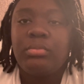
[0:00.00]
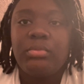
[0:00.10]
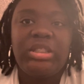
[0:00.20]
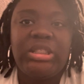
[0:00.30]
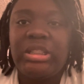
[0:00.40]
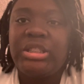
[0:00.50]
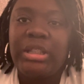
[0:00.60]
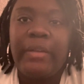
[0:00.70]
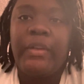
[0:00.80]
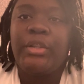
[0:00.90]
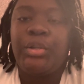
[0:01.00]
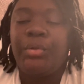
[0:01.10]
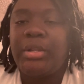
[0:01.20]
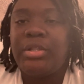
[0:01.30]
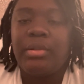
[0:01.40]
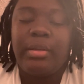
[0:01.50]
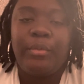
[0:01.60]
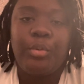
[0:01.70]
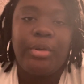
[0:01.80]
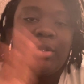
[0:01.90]
she said she never had to do that, so I don't have
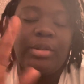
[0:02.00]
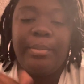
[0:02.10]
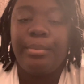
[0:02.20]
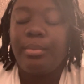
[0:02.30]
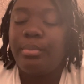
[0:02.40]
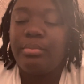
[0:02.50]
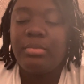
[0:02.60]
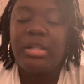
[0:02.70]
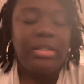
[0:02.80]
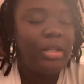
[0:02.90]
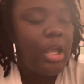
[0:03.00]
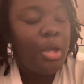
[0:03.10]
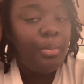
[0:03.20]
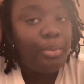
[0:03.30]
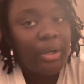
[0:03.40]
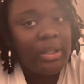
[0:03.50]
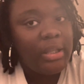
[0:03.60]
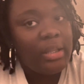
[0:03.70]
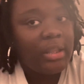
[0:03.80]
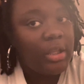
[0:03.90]
to worry. So I'm just praying
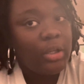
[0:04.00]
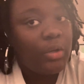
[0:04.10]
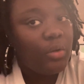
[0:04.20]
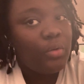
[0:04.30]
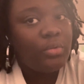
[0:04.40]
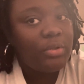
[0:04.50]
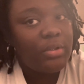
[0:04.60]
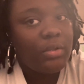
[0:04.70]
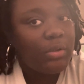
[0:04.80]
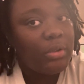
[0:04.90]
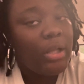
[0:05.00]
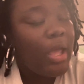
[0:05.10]
that nothing goes on.